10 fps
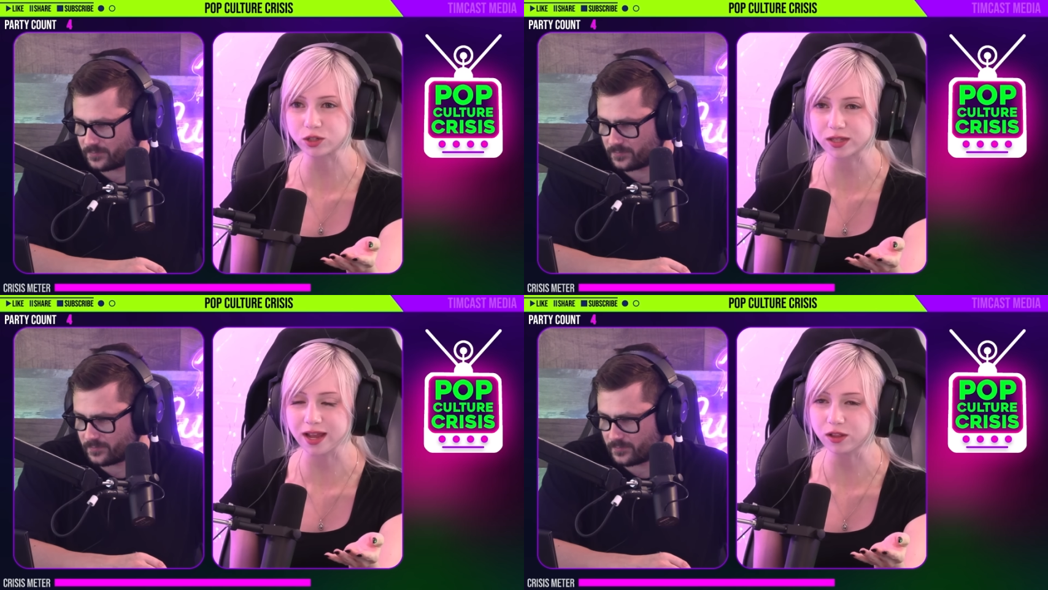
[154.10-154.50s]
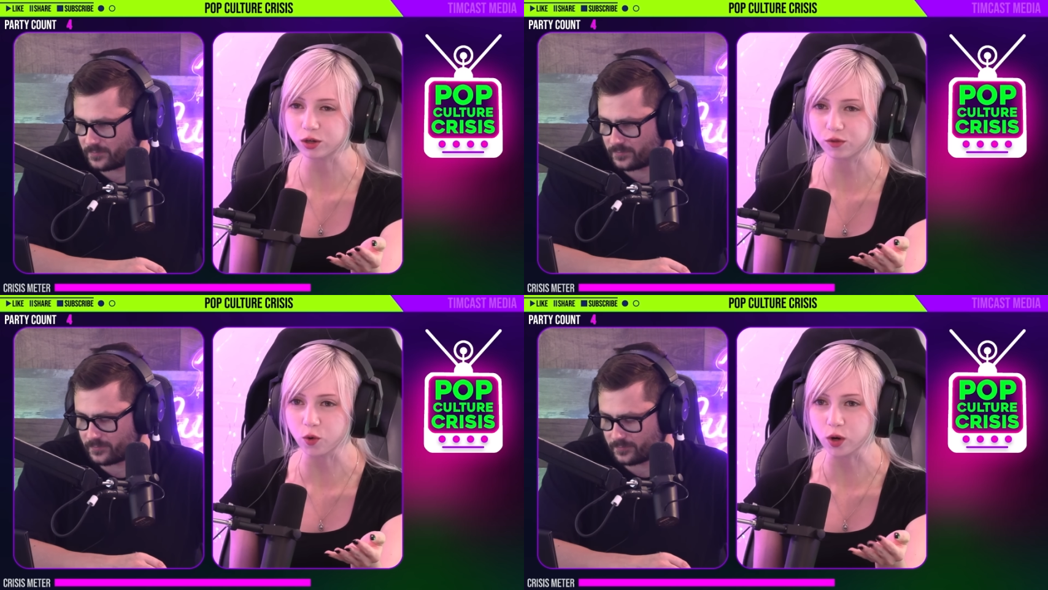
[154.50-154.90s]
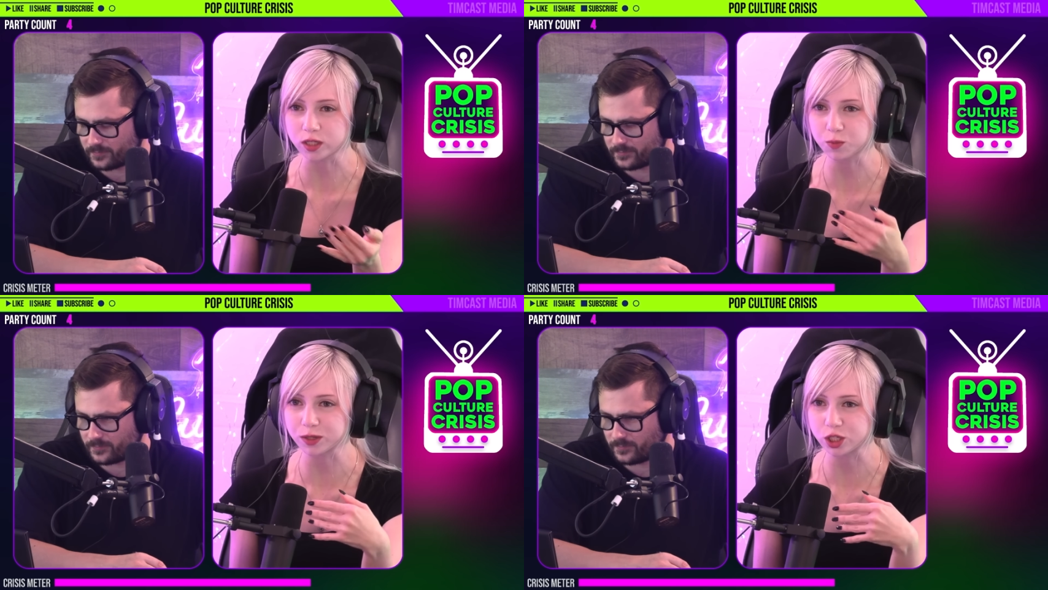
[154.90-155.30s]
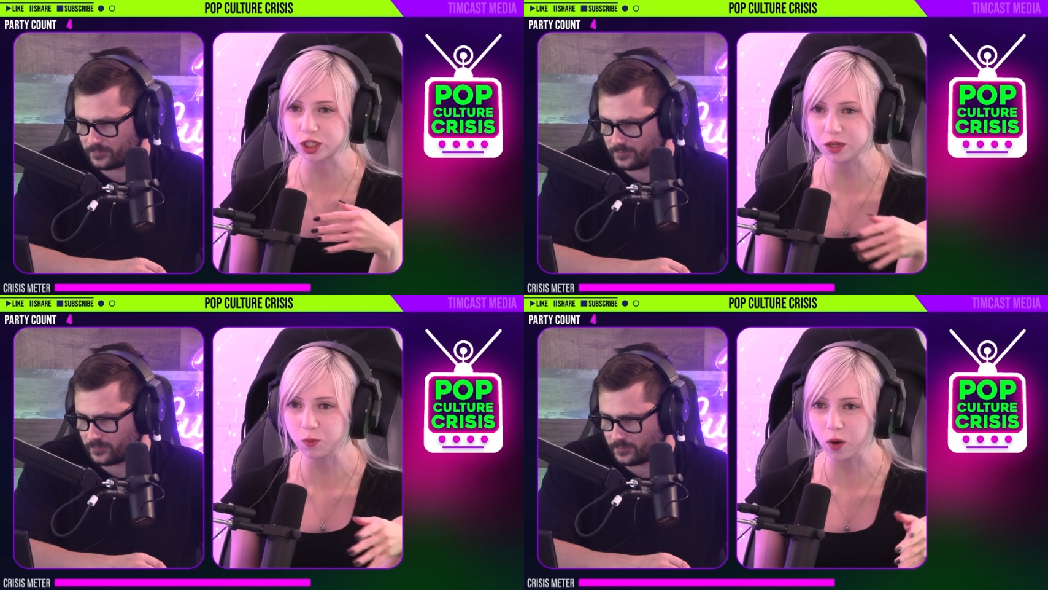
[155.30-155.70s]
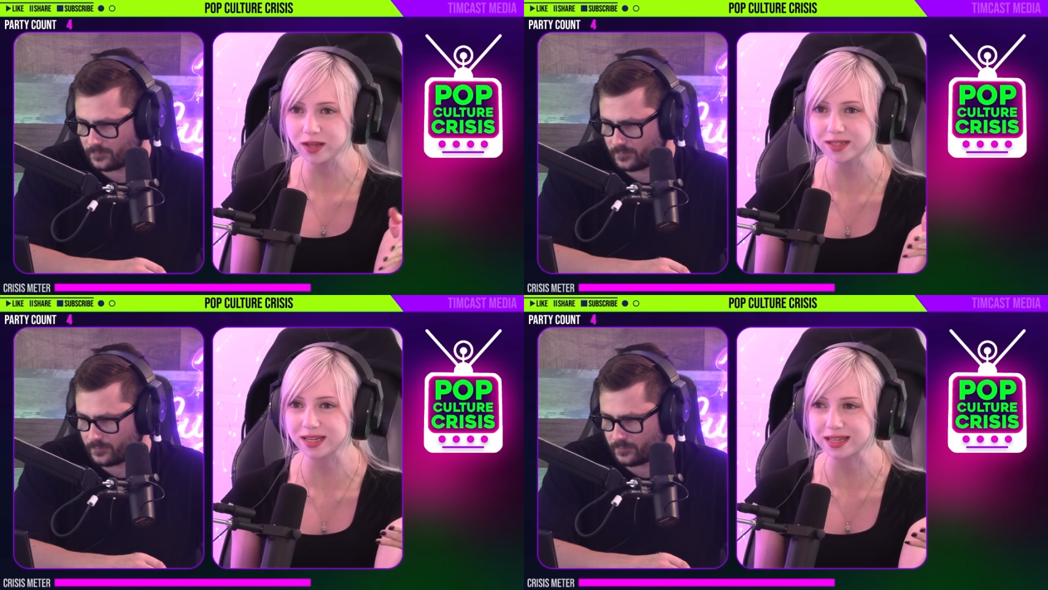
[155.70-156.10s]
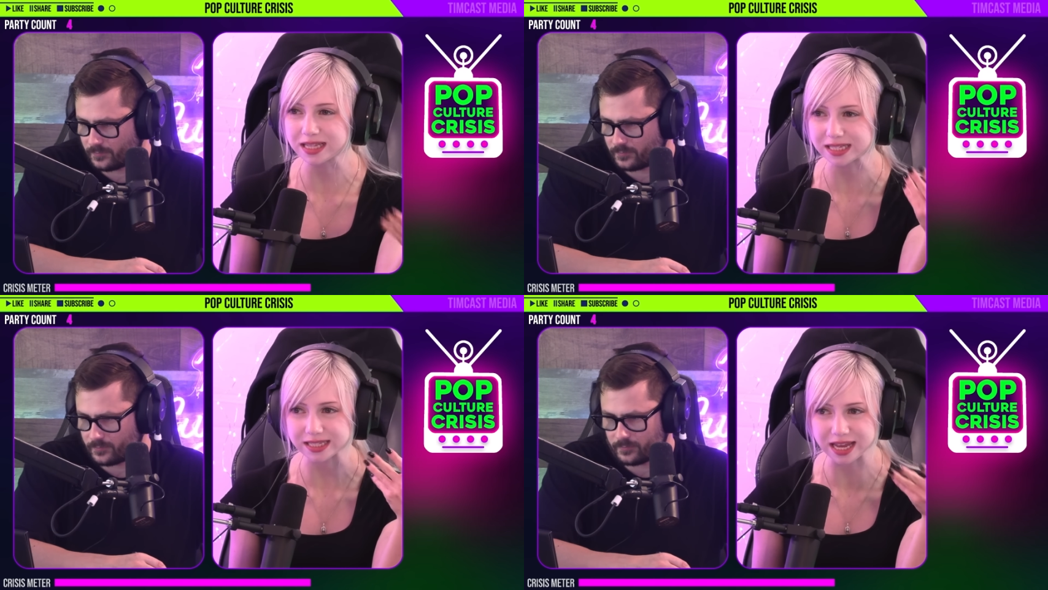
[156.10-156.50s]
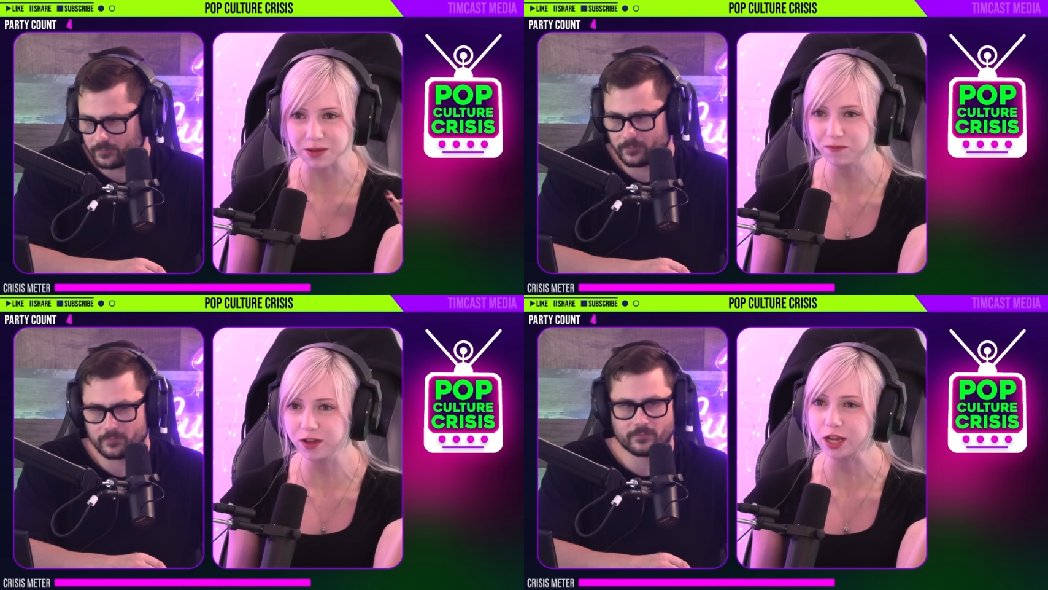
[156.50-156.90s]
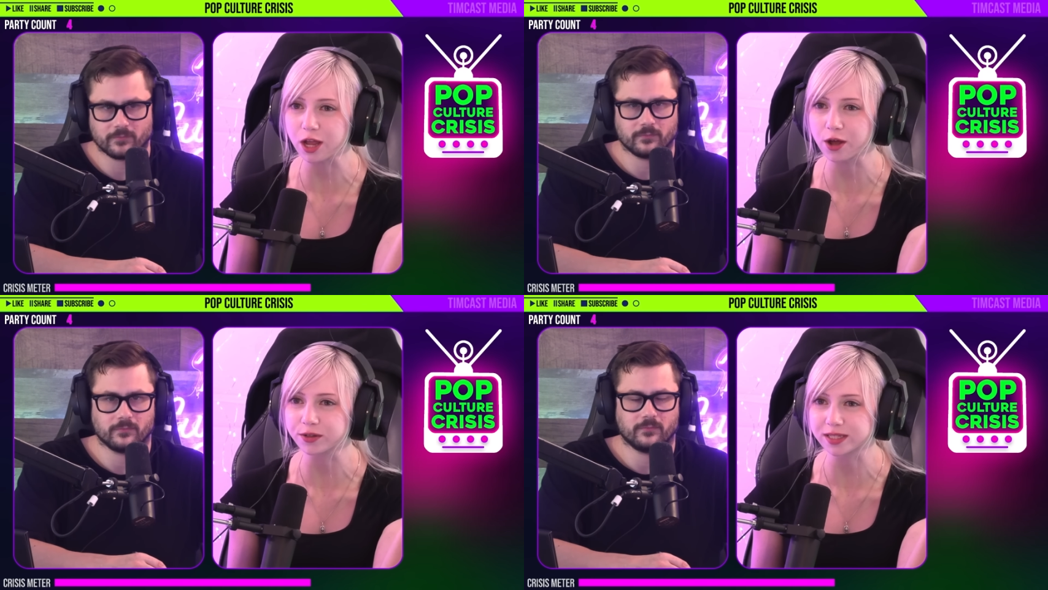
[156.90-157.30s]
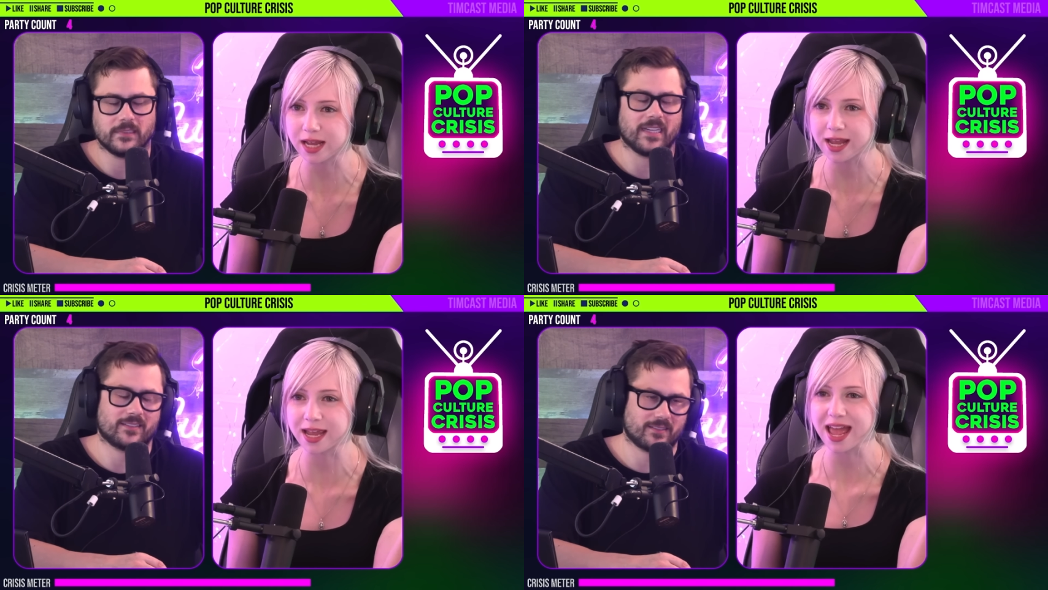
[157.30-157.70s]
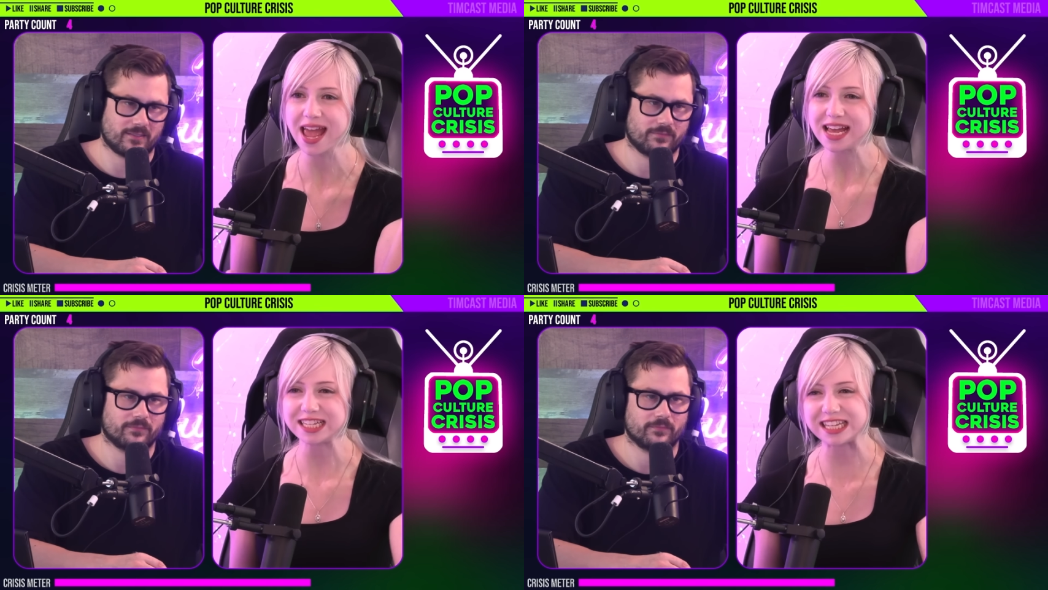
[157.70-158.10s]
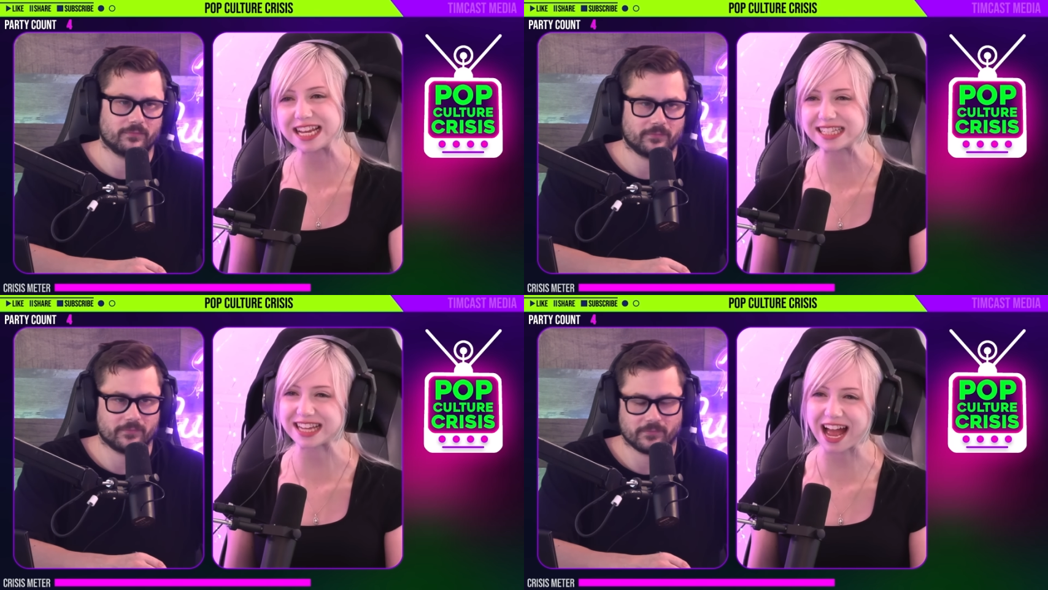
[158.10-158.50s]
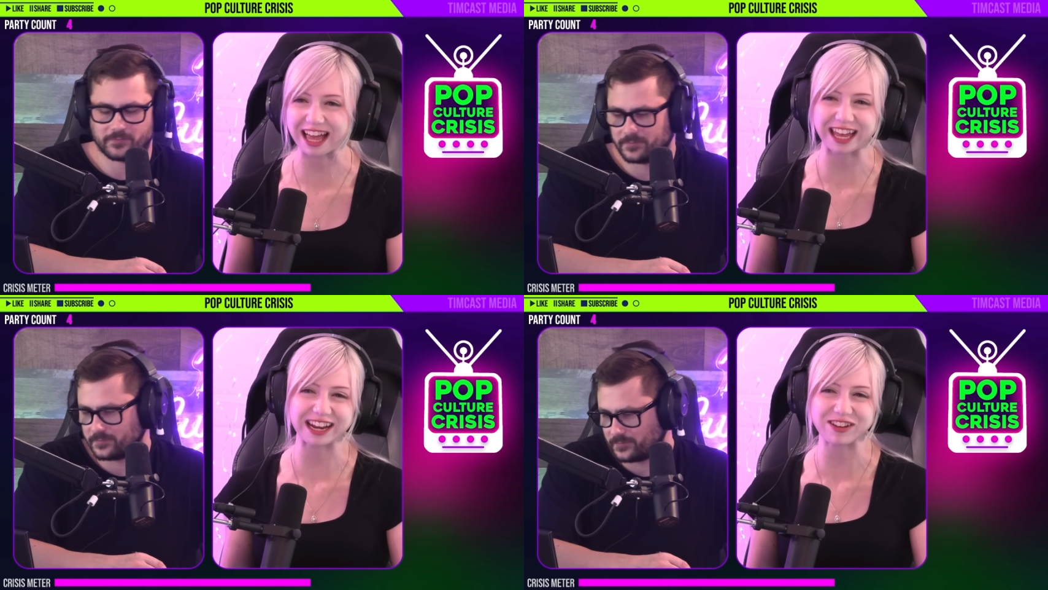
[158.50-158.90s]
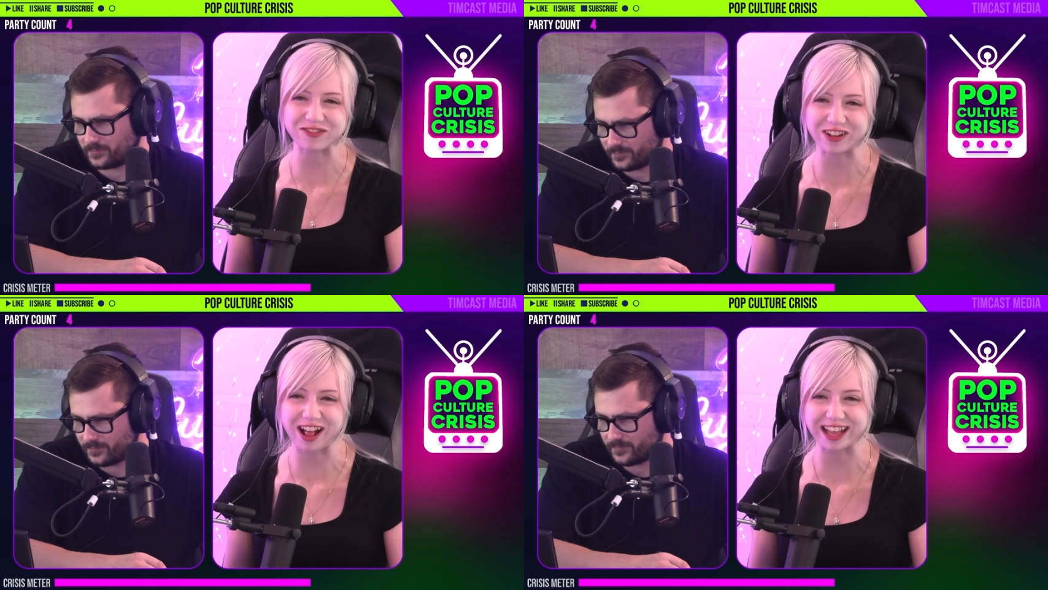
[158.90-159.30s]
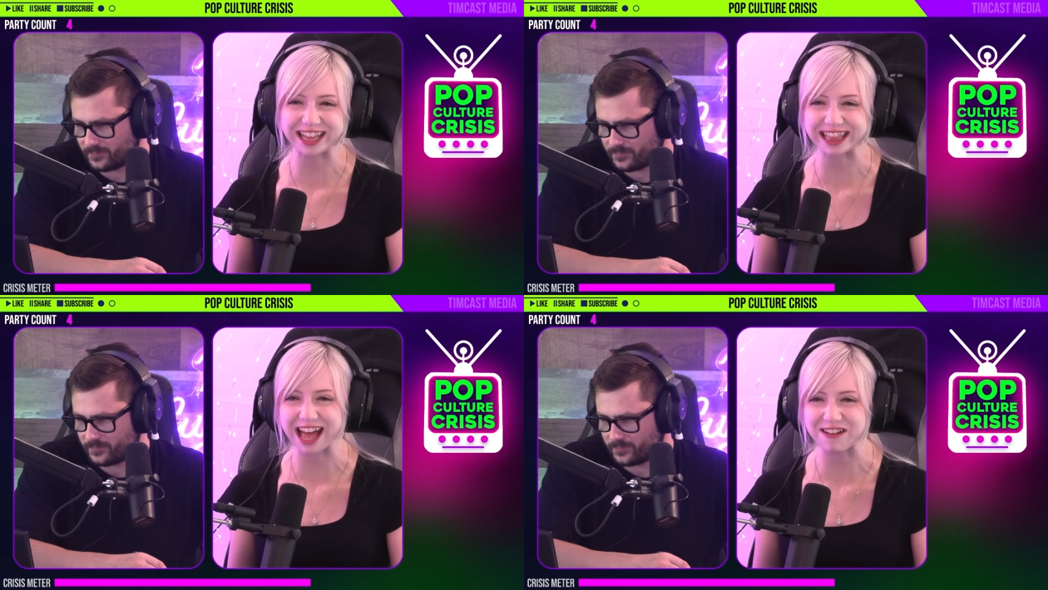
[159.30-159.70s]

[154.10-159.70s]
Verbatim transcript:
Speaker 1: Zegler, of course, but she was in the same video saying yes. she's not gonna fall in love